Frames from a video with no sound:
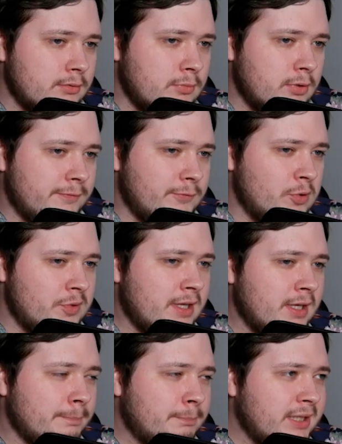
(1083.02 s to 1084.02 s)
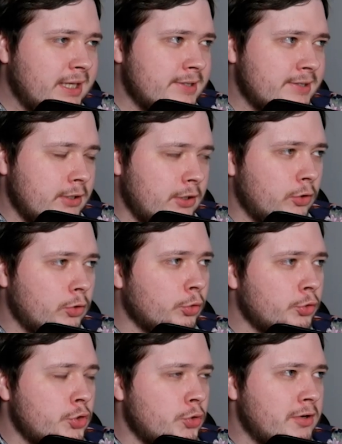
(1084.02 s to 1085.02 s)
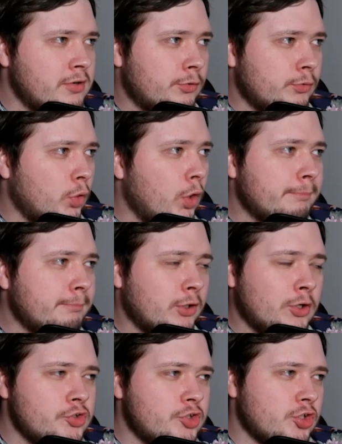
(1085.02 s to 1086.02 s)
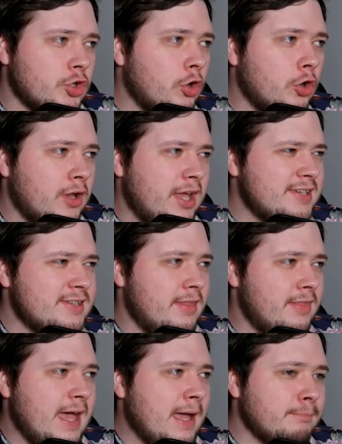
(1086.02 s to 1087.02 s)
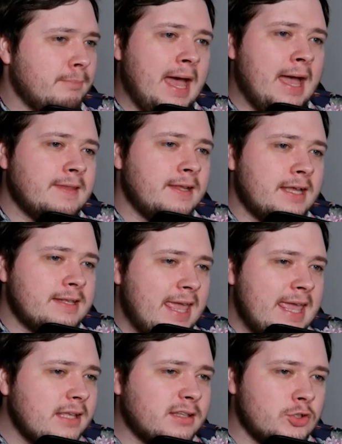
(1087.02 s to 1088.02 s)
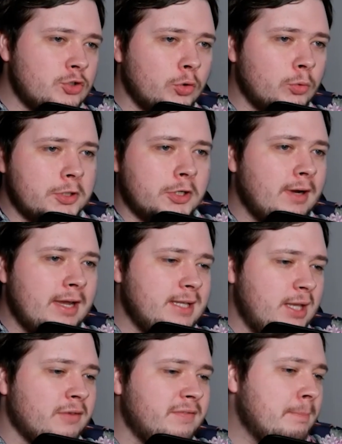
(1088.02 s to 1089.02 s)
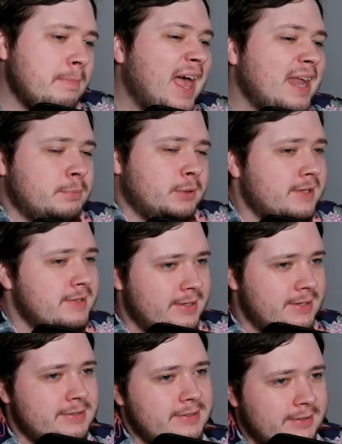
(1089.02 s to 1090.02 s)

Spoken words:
Well, if you think a place that you go to and throw up because it's hot isn't that bad, then I'd hate to know what your idea of a bad place is.